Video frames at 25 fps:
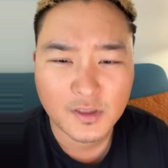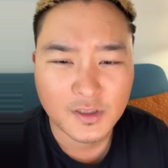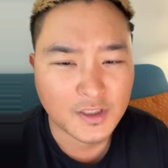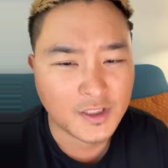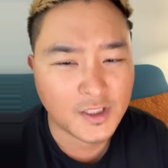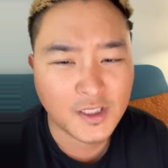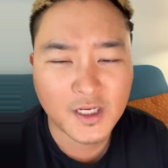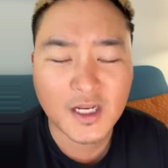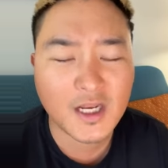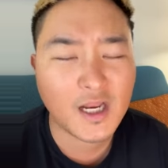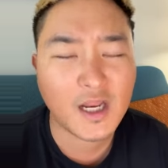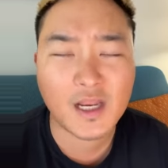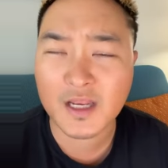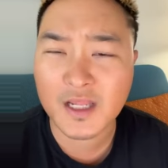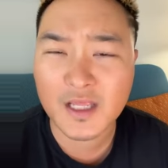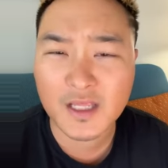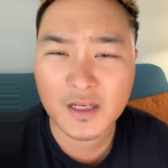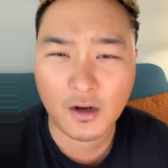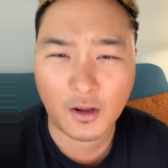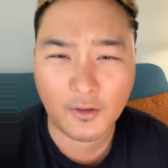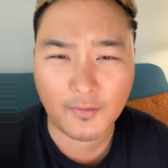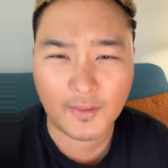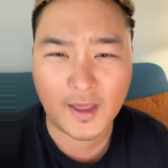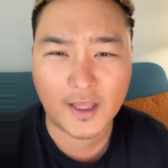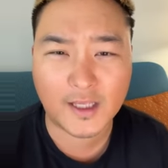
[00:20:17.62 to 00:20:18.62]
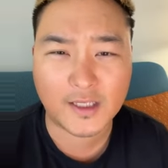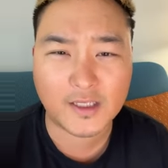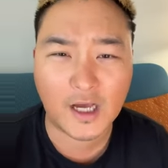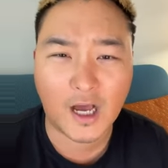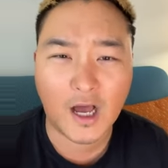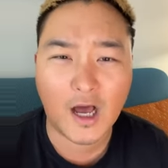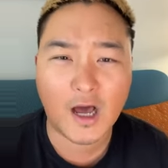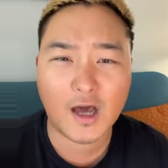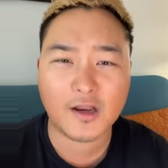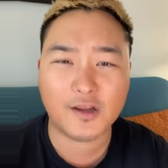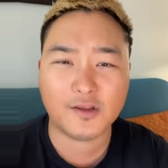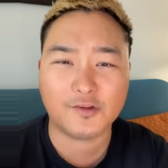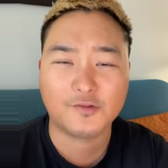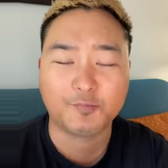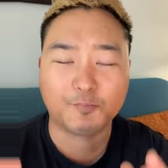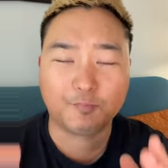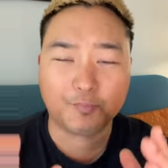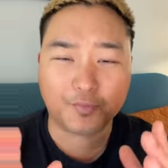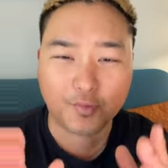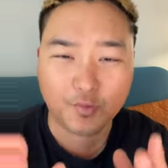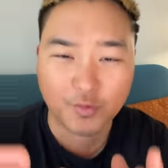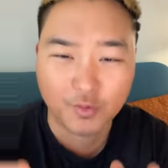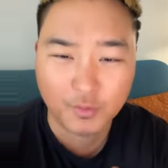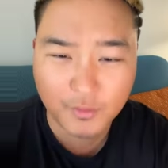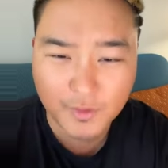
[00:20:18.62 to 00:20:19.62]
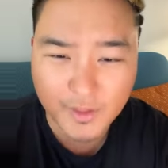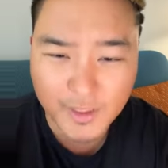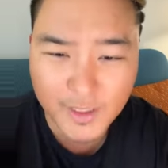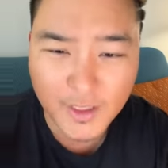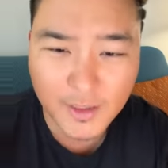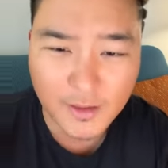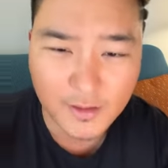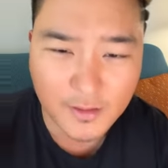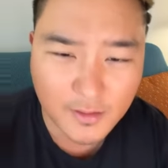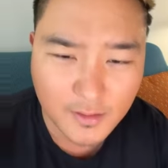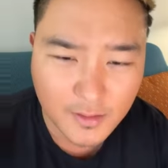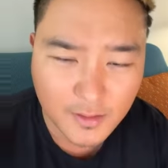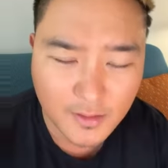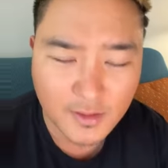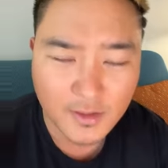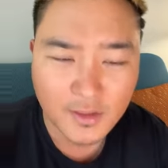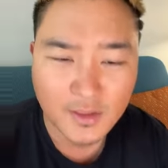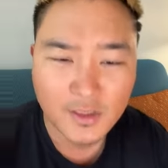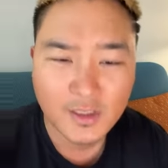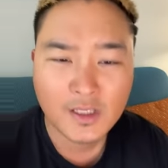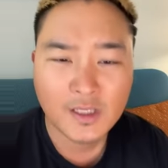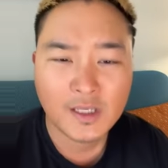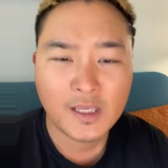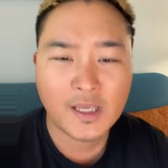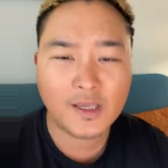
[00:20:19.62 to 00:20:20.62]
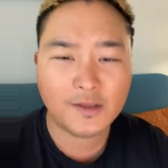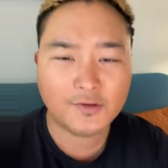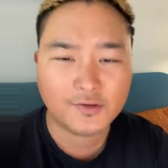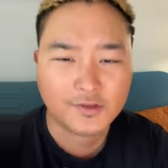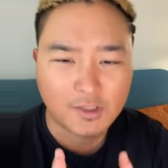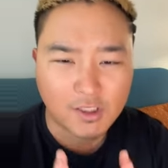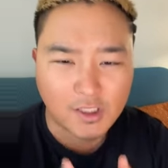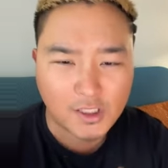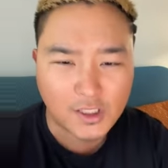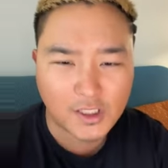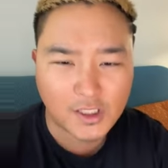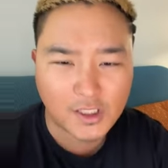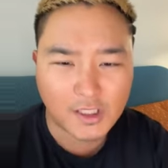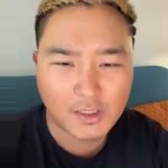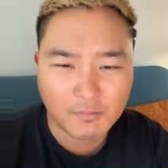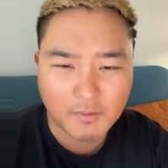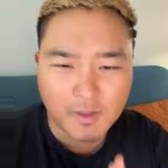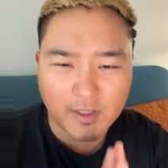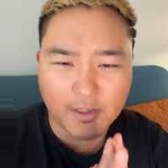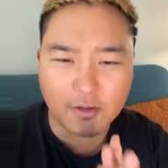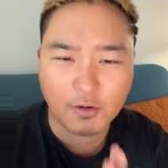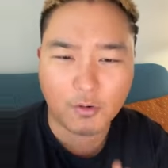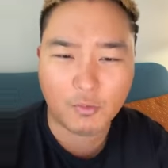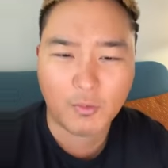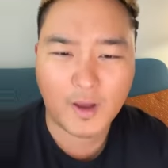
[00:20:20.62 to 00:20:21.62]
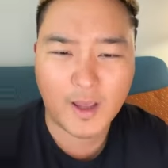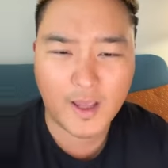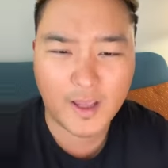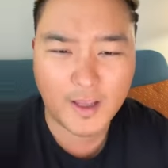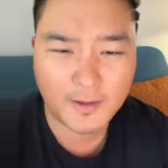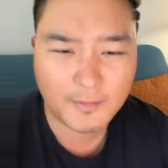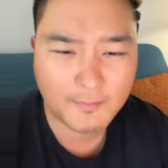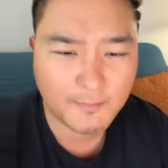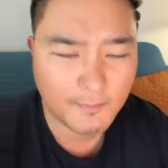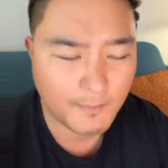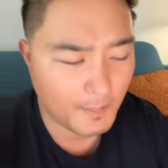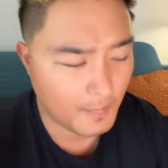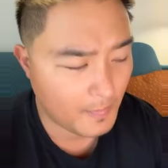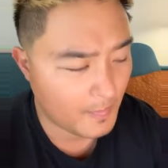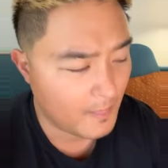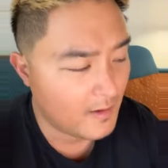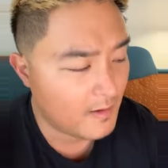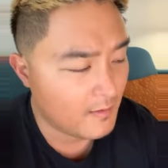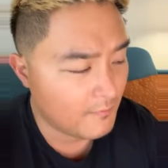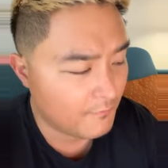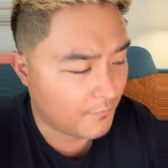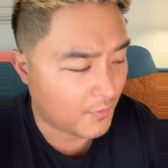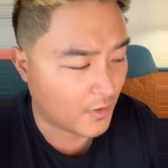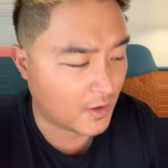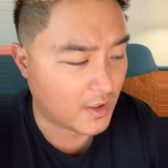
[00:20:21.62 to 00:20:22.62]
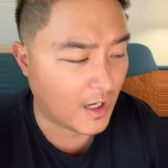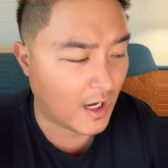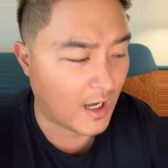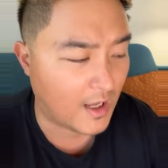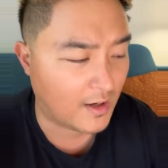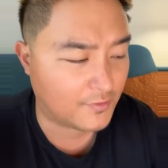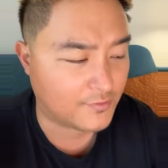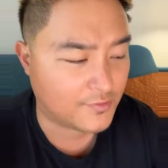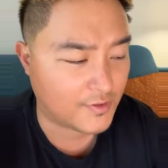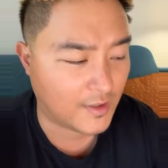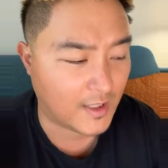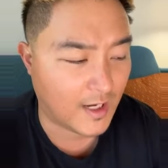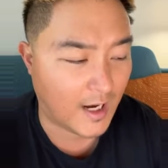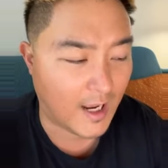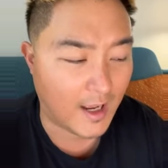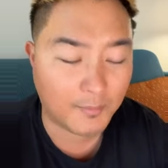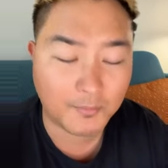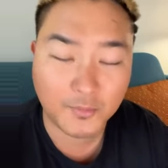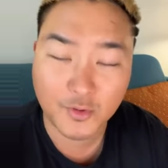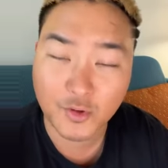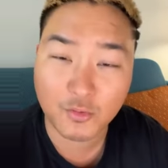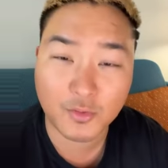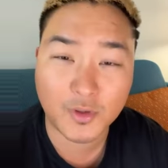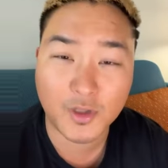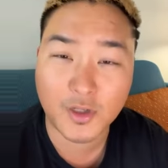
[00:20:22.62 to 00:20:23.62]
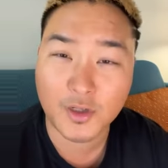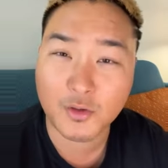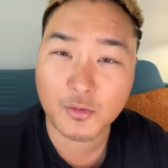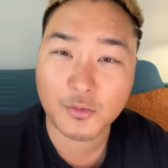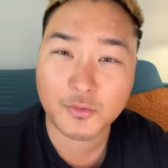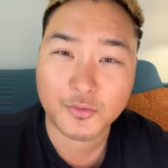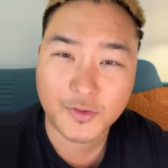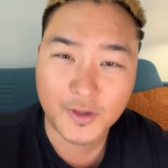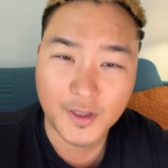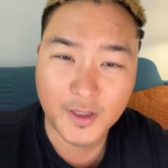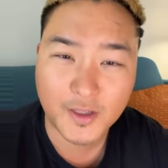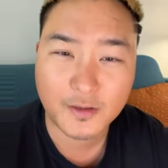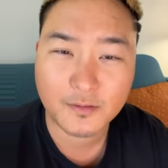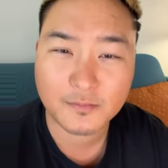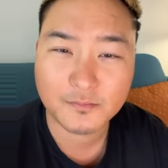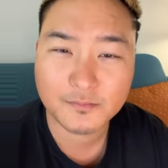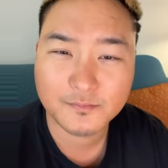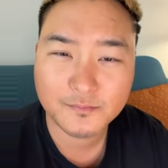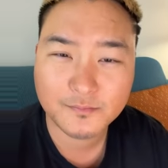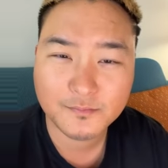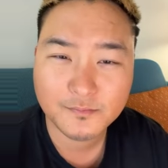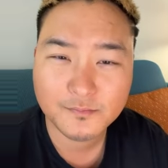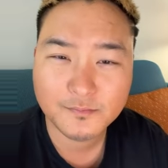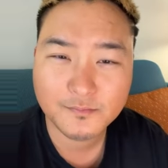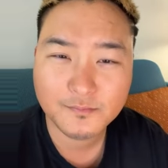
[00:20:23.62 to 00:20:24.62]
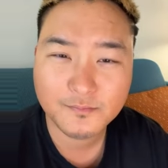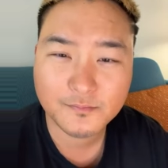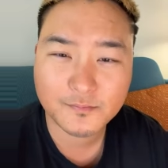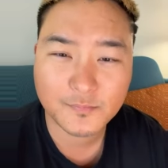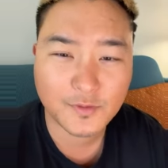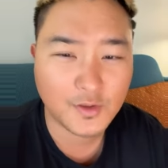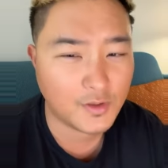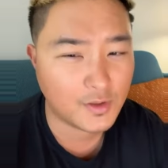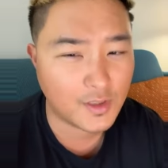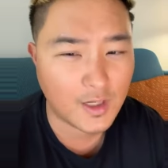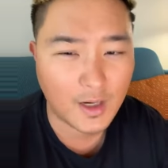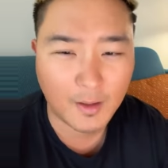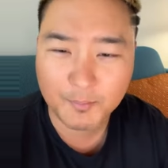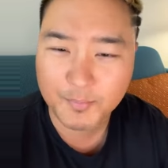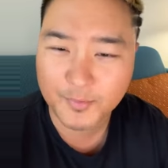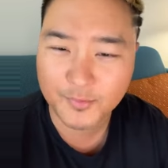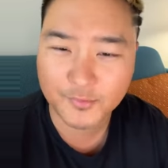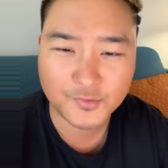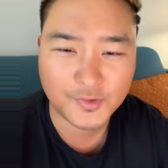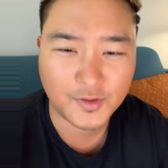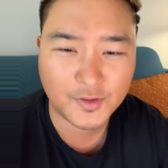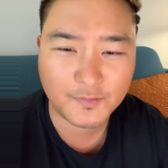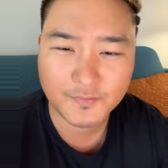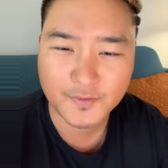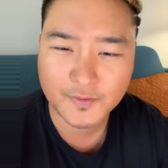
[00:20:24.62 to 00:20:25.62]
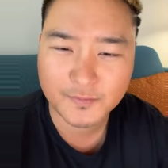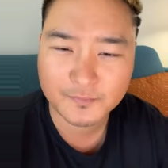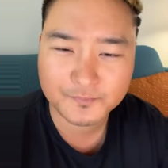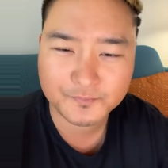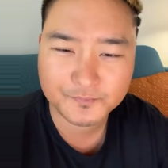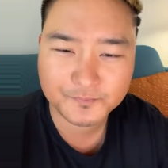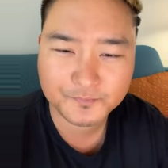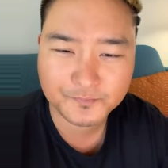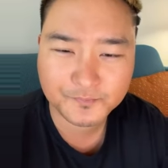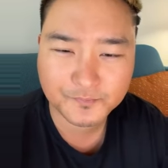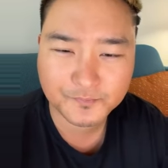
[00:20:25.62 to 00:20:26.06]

You didn't need all that. God is pruning. He's clearing the way. For God is saying, I'm doing a new thing. Do you not perceive it?